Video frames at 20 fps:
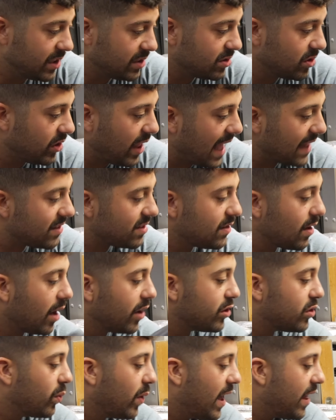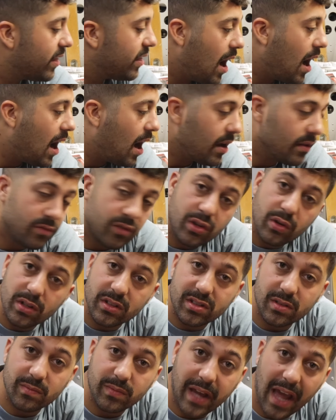So that starts with doing
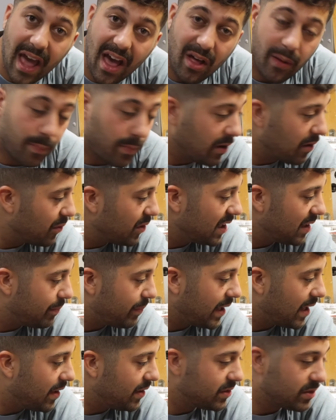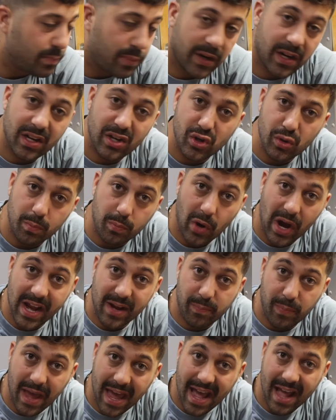some caliper rebuilds, put in new
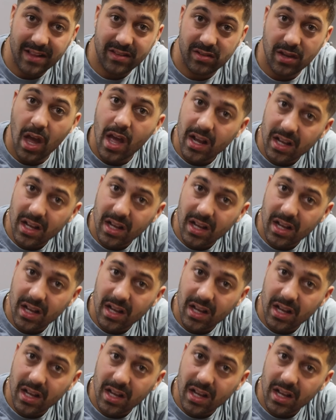brake pads,